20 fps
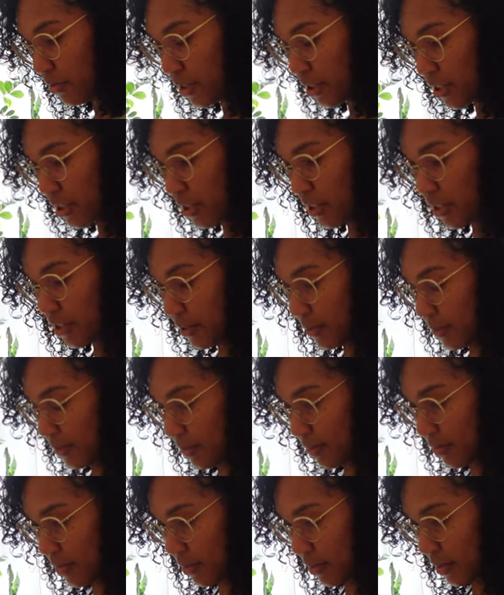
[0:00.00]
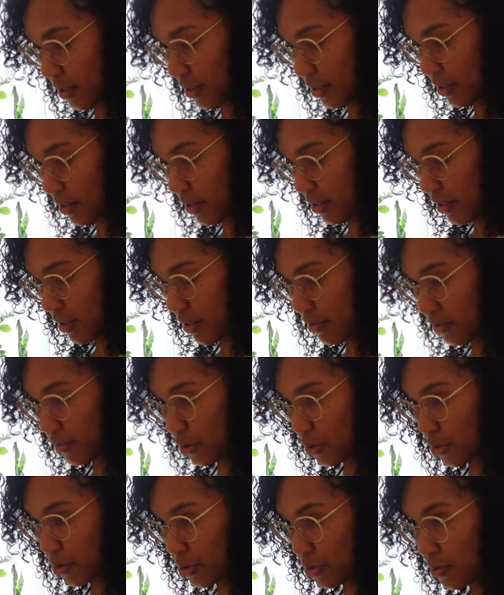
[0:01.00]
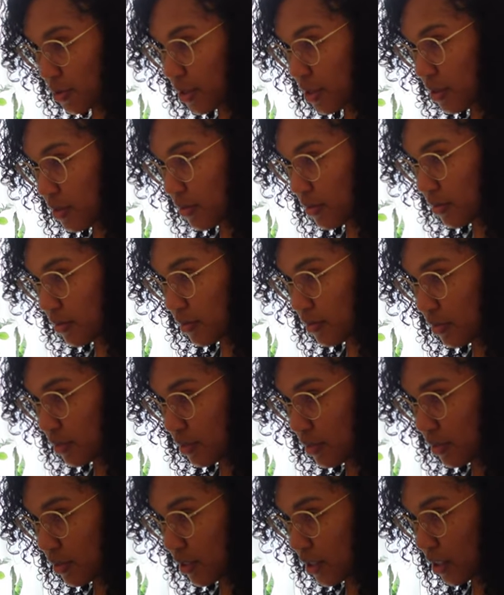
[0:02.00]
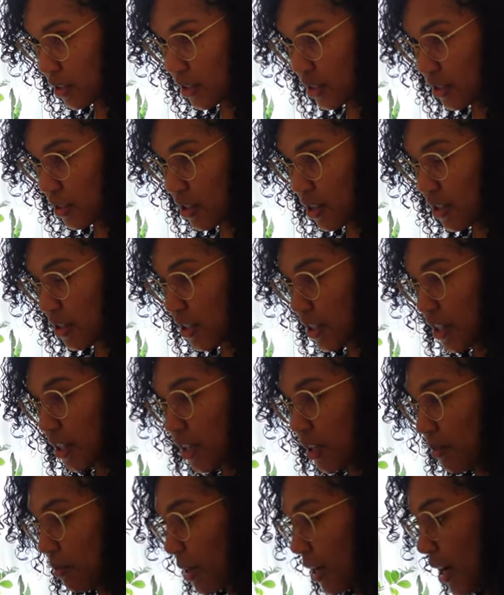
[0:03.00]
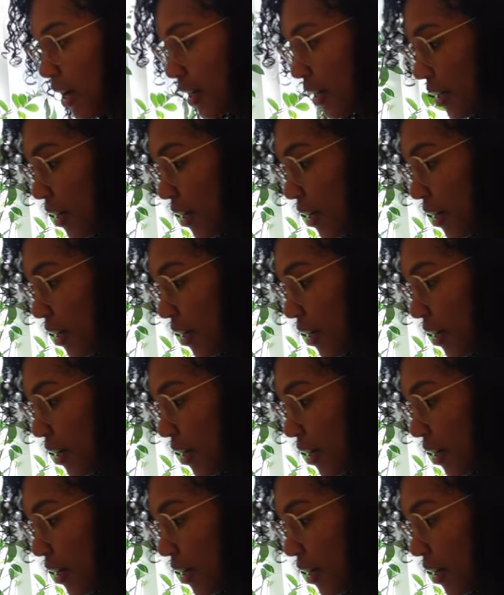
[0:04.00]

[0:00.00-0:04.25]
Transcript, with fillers: via photos because it's not taking my eye.